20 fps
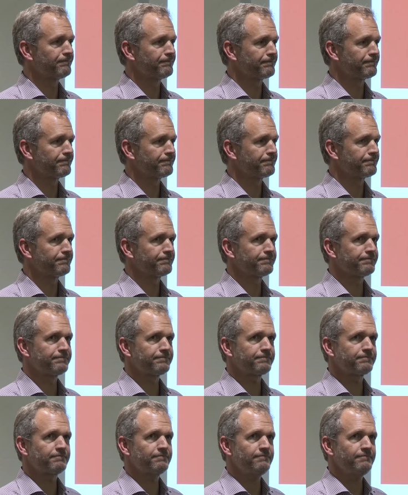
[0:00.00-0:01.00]

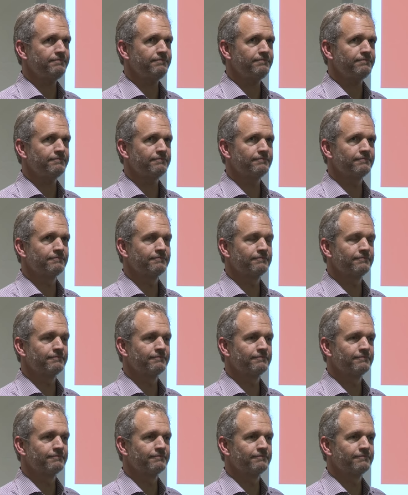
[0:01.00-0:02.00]

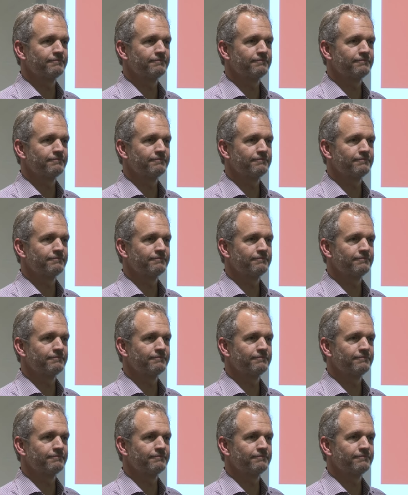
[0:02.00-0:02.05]
[no speech]